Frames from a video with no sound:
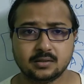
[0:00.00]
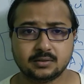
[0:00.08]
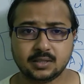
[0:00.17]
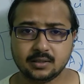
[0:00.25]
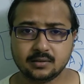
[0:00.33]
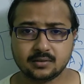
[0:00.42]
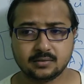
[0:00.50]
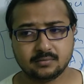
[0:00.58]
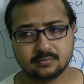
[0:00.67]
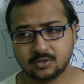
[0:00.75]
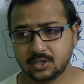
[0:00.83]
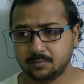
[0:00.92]
think
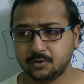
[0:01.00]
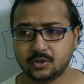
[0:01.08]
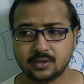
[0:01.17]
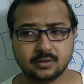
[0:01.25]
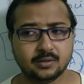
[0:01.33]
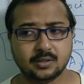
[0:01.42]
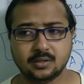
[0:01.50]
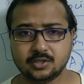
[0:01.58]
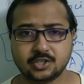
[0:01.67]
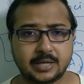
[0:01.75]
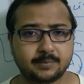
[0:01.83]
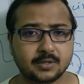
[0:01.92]
in between the
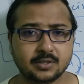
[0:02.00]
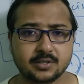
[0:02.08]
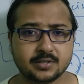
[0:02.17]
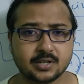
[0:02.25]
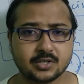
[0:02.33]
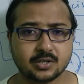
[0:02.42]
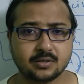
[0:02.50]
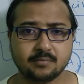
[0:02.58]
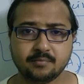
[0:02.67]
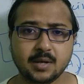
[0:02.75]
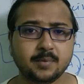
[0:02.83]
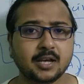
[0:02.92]
chapter discussion,
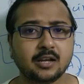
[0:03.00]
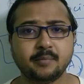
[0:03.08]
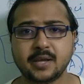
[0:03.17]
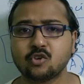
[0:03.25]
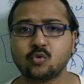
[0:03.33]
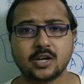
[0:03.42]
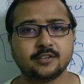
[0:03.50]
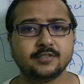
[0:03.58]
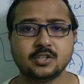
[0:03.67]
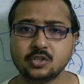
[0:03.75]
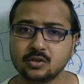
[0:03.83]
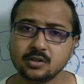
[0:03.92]
maybe I'll make one
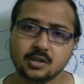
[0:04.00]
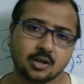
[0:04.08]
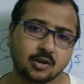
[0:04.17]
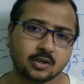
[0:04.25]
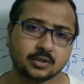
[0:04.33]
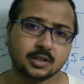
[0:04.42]
video on